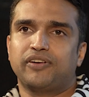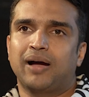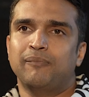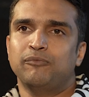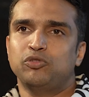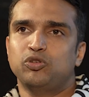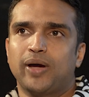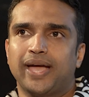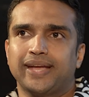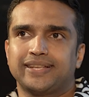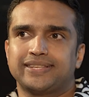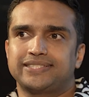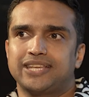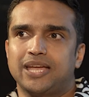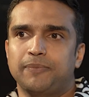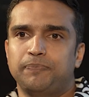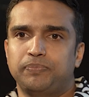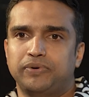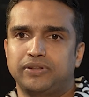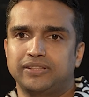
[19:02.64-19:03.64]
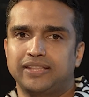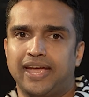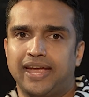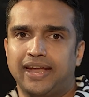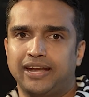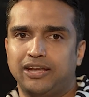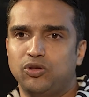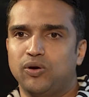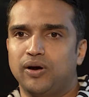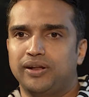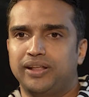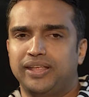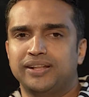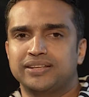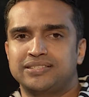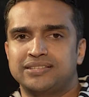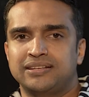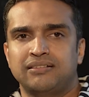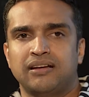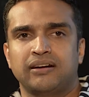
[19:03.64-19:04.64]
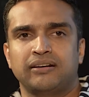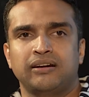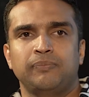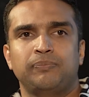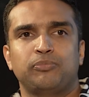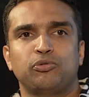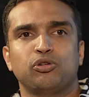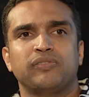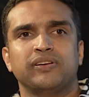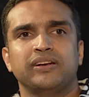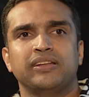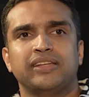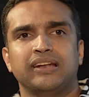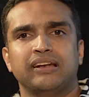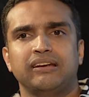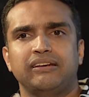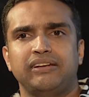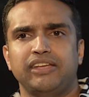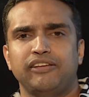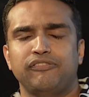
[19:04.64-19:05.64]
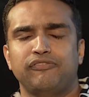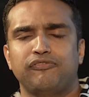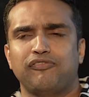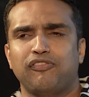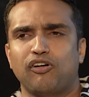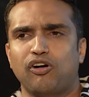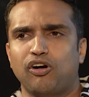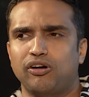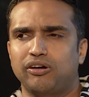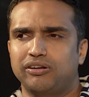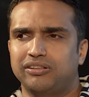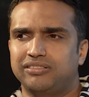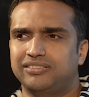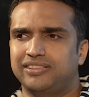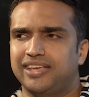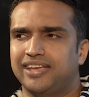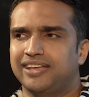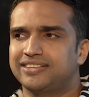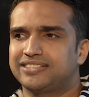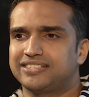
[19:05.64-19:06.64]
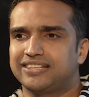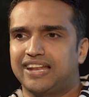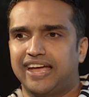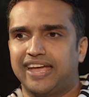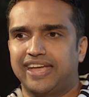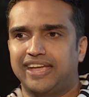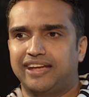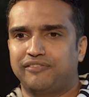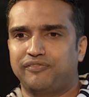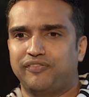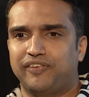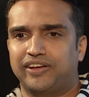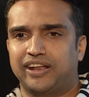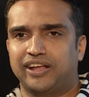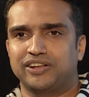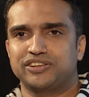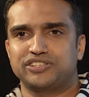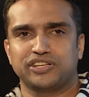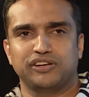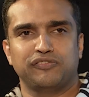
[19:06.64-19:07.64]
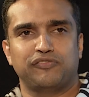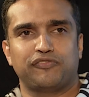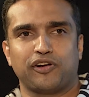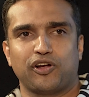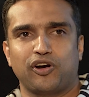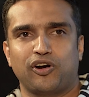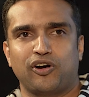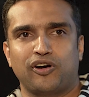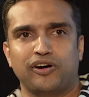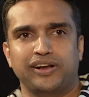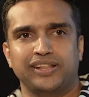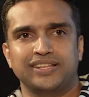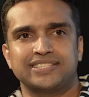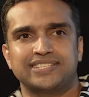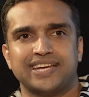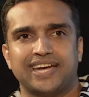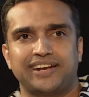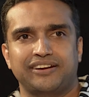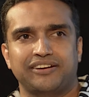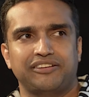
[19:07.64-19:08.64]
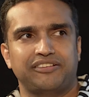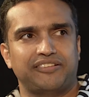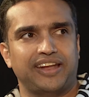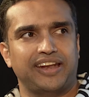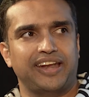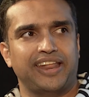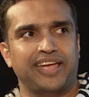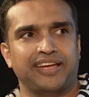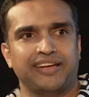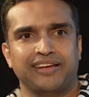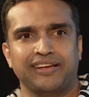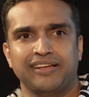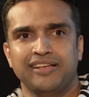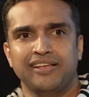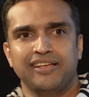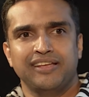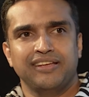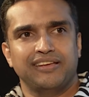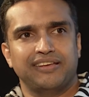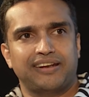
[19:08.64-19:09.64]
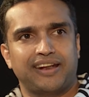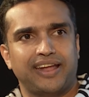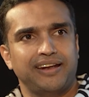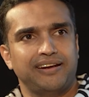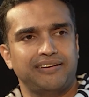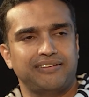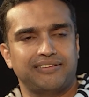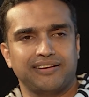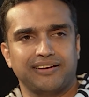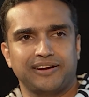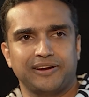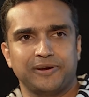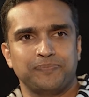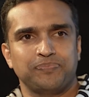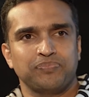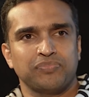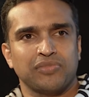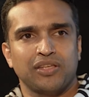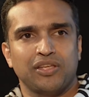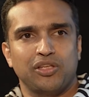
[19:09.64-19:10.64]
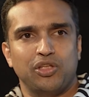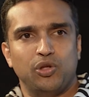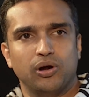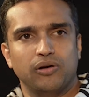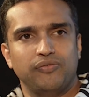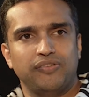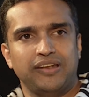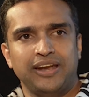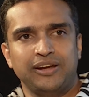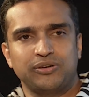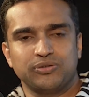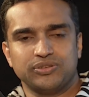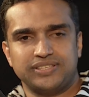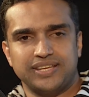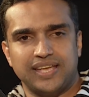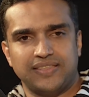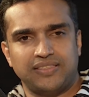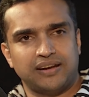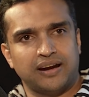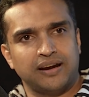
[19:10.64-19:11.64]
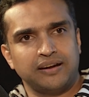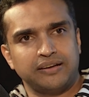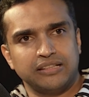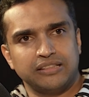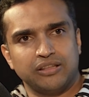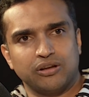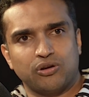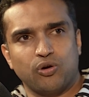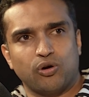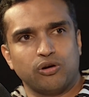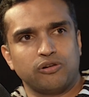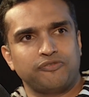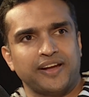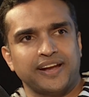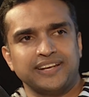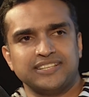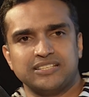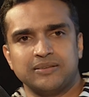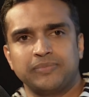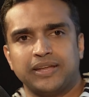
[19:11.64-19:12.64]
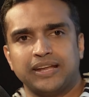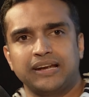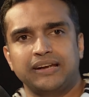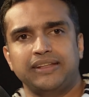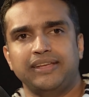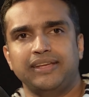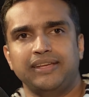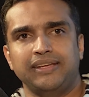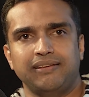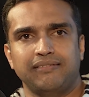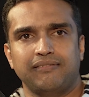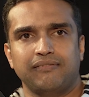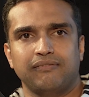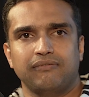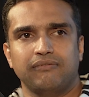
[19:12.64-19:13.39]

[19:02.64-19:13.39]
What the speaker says: come to accept that you are innocent until proven guilty for things like financial fraud, insider trading, right? You are willing to say that until the court finds them guilty,